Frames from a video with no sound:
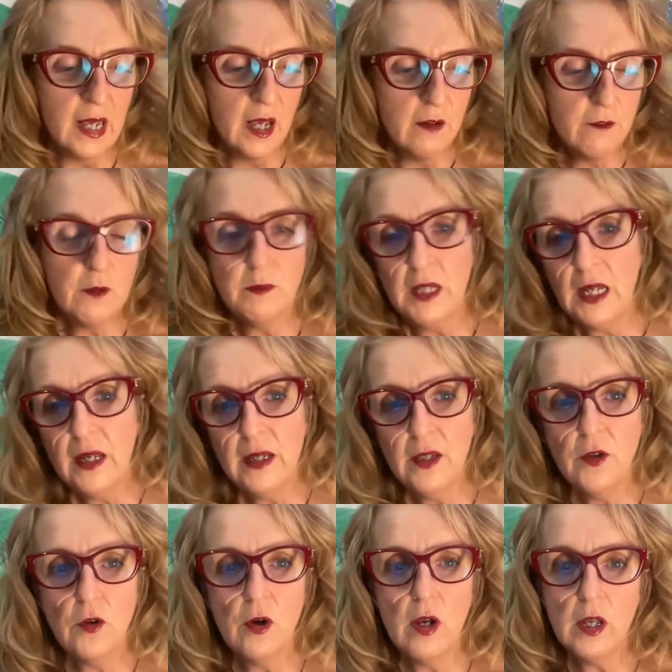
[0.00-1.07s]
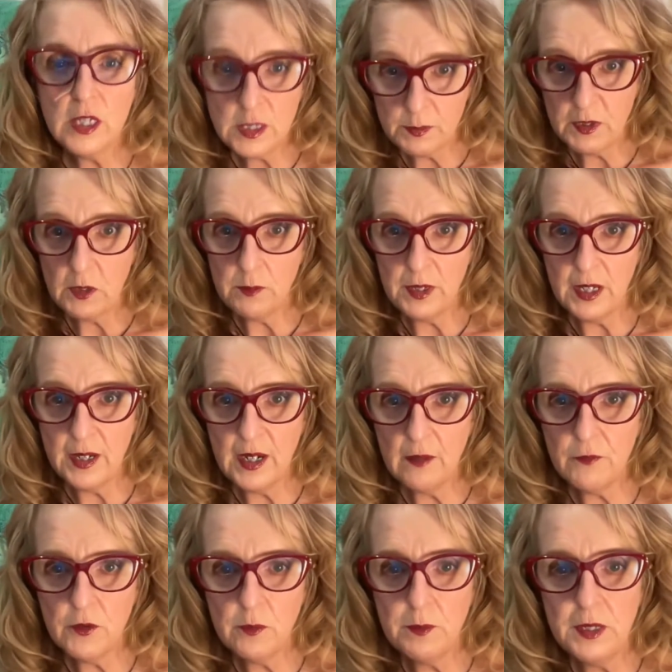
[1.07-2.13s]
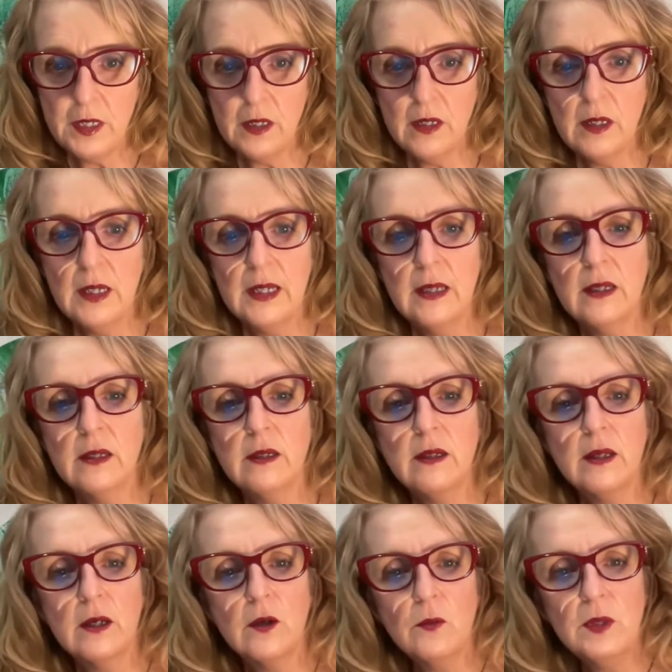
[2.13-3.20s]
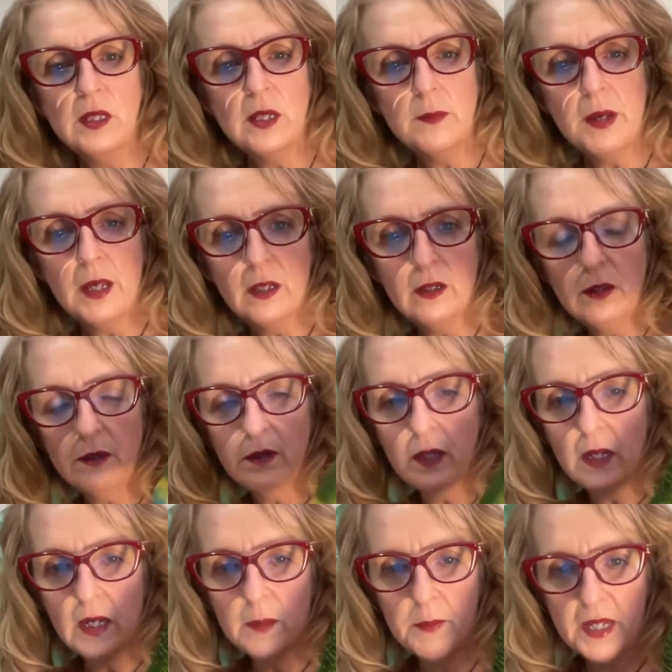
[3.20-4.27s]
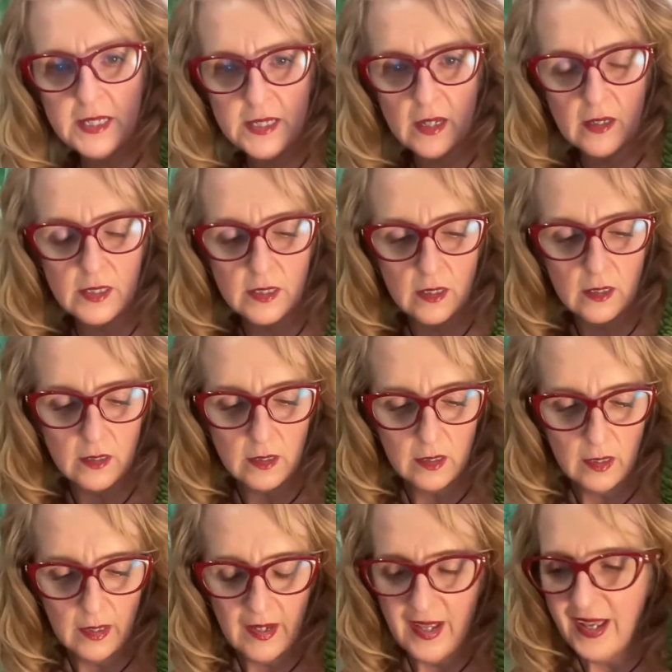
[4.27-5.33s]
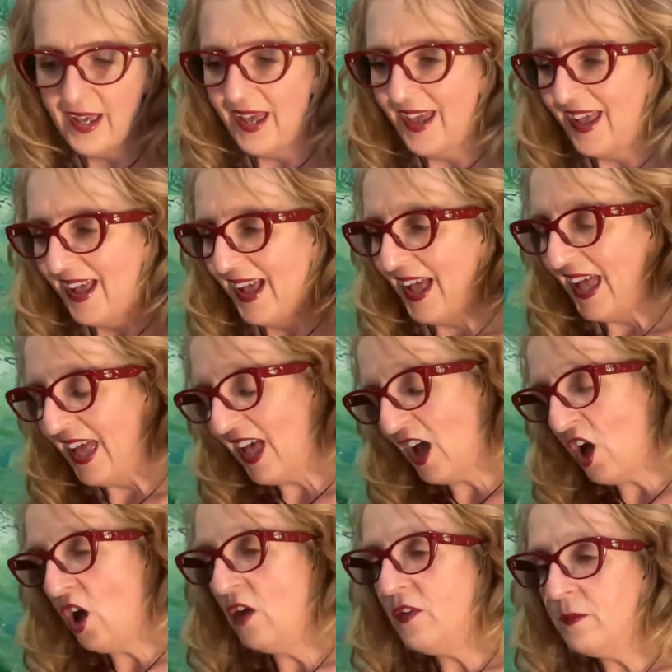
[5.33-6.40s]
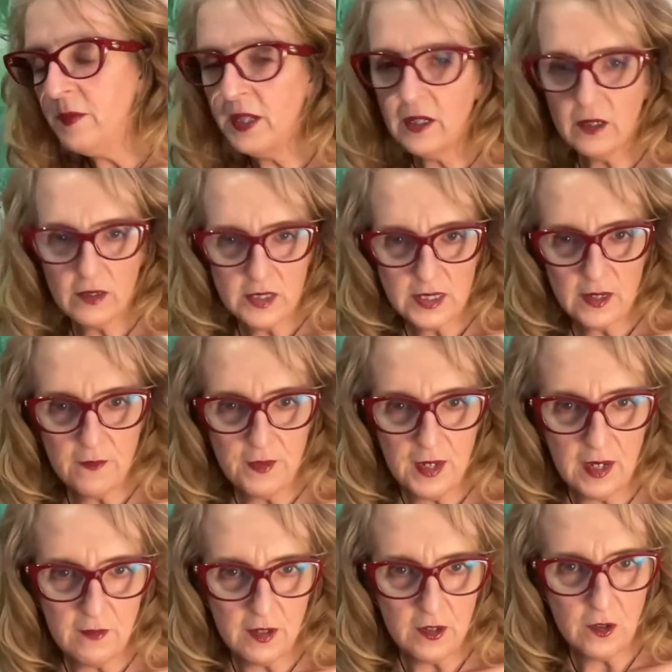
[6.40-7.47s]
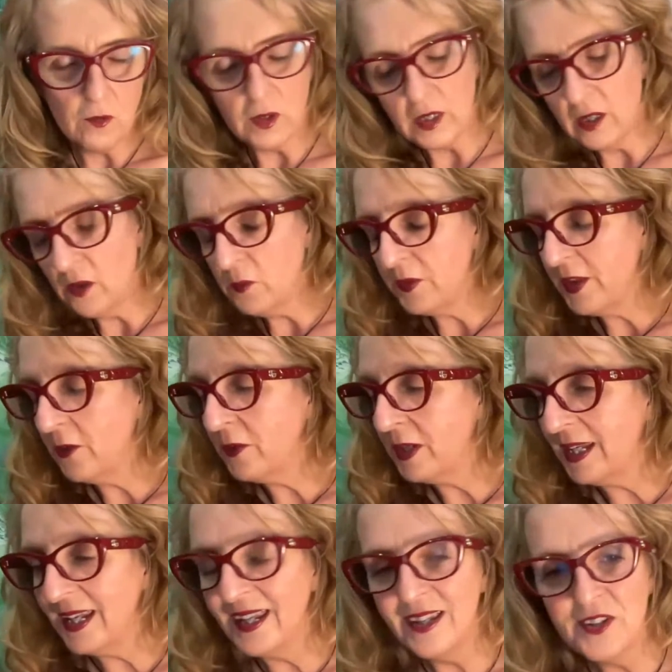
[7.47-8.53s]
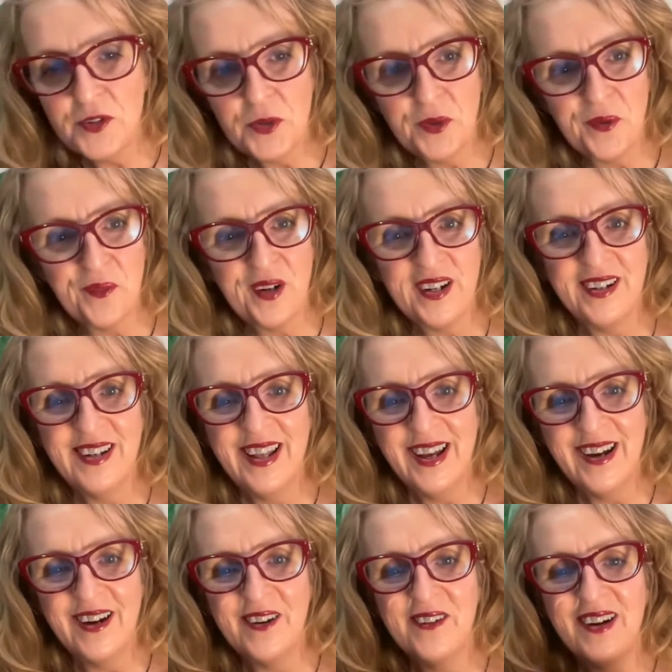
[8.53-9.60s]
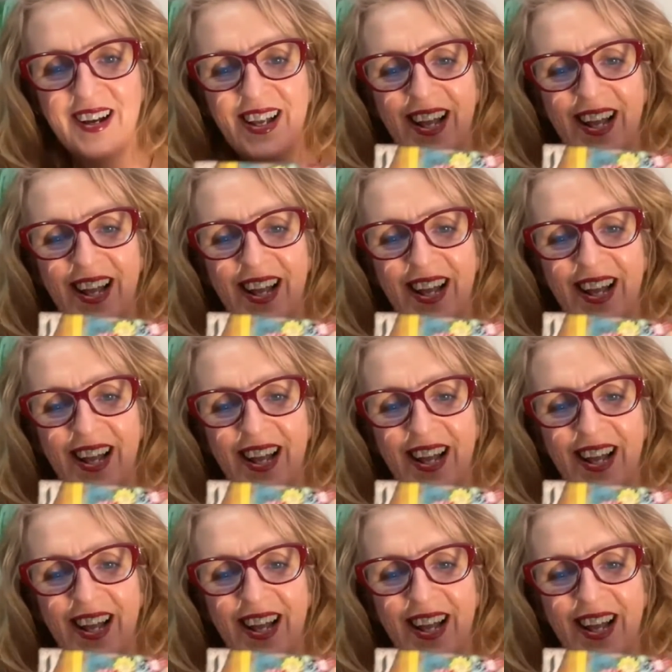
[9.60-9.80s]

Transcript: from lying in her hospital bed after being in a really bad bus accident. All the medical stuff that I've had going on, without getting into it right now,